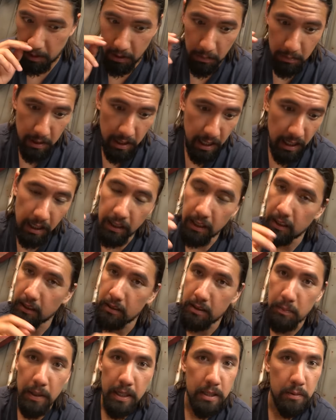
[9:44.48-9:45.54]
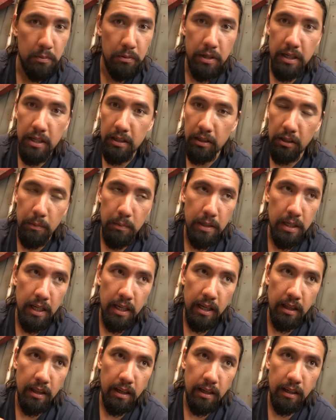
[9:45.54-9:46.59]
could be anything Space Marine. It could be
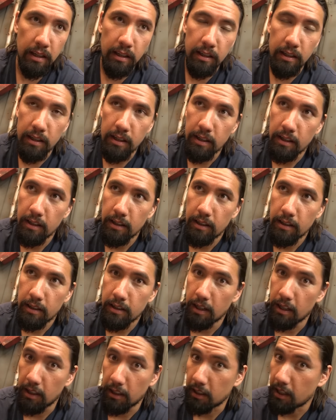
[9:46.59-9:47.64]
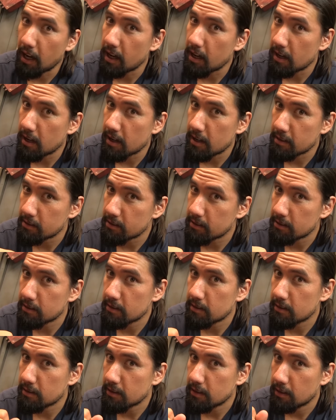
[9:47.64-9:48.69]
anything, anything
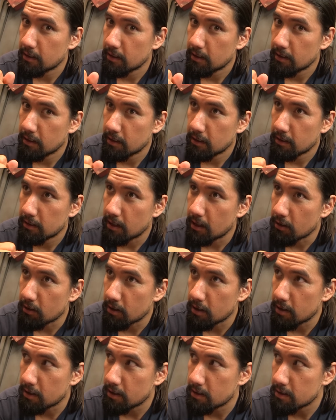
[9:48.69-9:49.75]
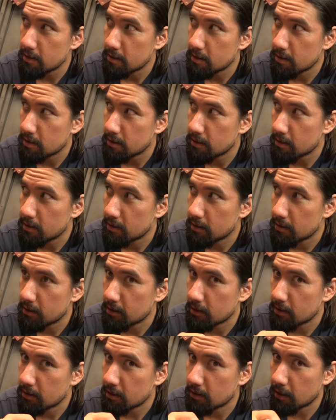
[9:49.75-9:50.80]
Chaos, Tyranids,
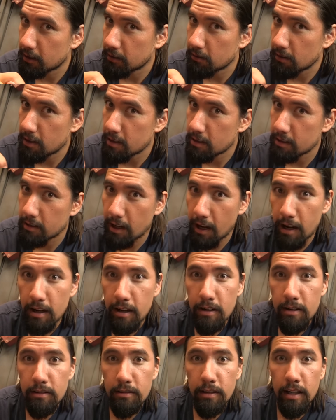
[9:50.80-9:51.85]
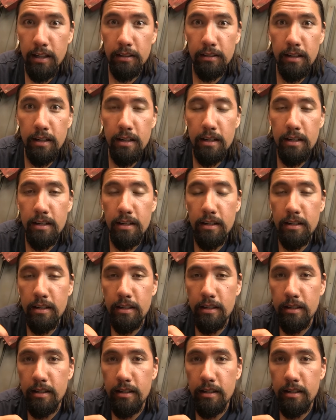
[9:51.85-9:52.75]
Necrons, Tau, Eldar,